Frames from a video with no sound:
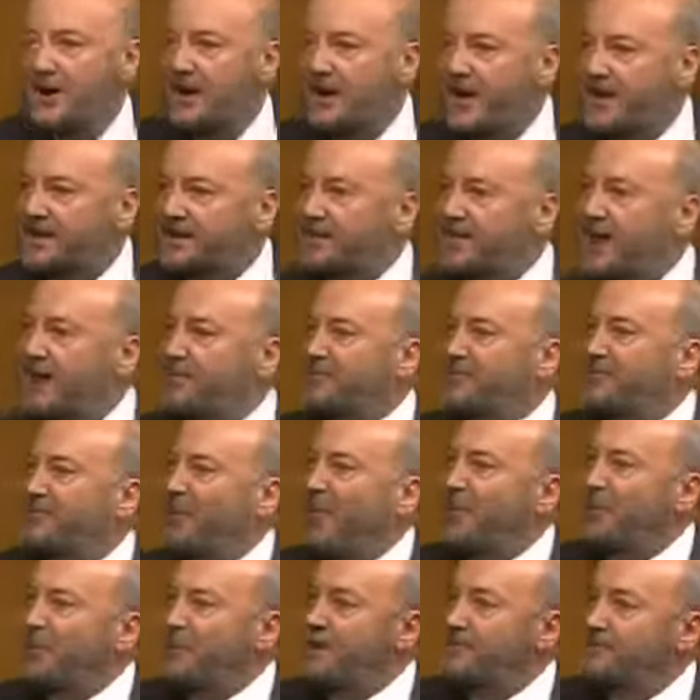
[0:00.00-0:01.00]
except
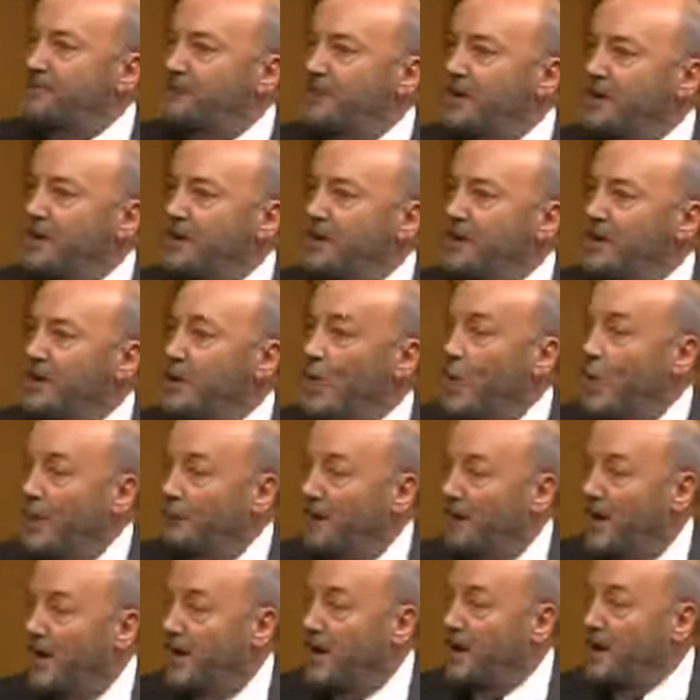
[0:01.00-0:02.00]
follow him
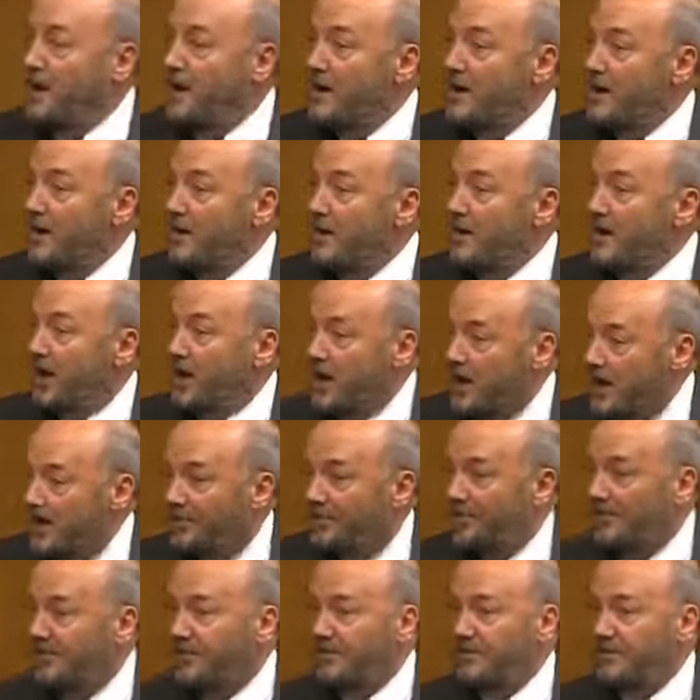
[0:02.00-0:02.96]
over the cliff?